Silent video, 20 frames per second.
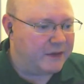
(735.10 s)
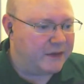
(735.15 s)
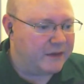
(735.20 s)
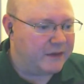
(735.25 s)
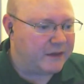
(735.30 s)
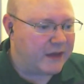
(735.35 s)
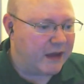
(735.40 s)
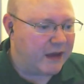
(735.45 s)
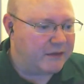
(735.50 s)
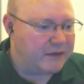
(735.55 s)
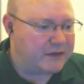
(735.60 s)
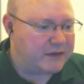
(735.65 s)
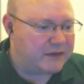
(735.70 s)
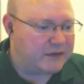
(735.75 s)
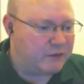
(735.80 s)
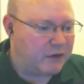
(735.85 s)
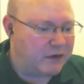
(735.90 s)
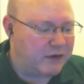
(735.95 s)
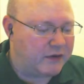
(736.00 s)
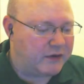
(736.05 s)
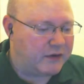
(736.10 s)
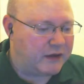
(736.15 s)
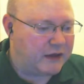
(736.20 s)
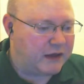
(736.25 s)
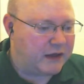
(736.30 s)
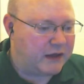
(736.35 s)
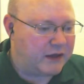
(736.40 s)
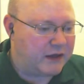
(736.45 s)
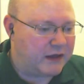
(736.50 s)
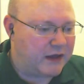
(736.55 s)
that was one of
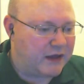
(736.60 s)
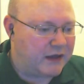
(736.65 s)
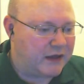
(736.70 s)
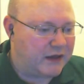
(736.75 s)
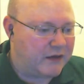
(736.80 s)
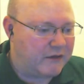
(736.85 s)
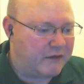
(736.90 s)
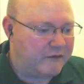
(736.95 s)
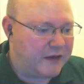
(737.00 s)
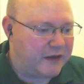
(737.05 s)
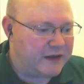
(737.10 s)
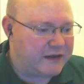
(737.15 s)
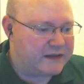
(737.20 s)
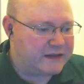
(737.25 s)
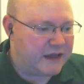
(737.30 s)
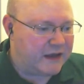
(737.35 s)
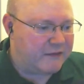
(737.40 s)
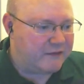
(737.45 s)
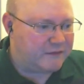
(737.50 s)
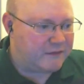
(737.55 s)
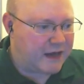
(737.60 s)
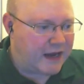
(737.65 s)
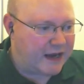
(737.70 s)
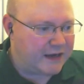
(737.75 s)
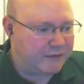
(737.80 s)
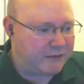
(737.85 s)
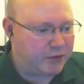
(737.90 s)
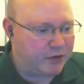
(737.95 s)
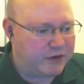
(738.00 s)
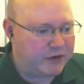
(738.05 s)
the fail-safe
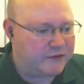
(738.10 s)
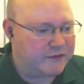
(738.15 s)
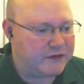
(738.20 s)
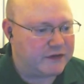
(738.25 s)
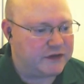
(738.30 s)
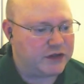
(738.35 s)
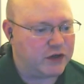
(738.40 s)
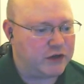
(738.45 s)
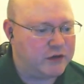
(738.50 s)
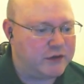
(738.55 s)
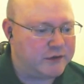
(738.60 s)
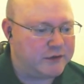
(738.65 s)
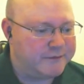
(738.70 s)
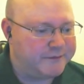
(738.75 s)
landing points for the shuttle.